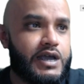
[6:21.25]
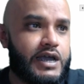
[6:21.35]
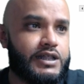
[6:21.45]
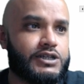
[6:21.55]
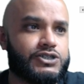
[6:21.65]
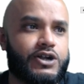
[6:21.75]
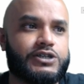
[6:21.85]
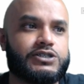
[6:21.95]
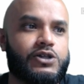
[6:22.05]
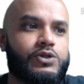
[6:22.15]
And then it started
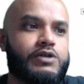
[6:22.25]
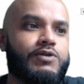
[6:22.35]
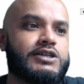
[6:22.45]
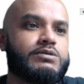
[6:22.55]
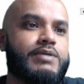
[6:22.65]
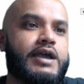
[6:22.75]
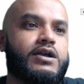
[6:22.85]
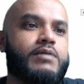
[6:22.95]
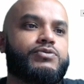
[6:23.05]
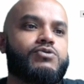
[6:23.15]
slowly raising back
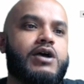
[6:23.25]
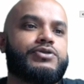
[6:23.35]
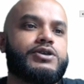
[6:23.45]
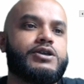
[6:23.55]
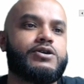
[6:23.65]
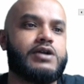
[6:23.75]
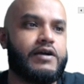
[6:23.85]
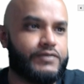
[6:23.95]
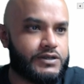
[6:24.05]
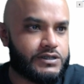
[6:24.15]
up throughout the year,
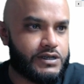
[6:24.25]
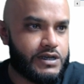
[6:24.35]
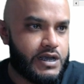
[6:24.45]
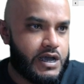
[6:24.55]
obviously.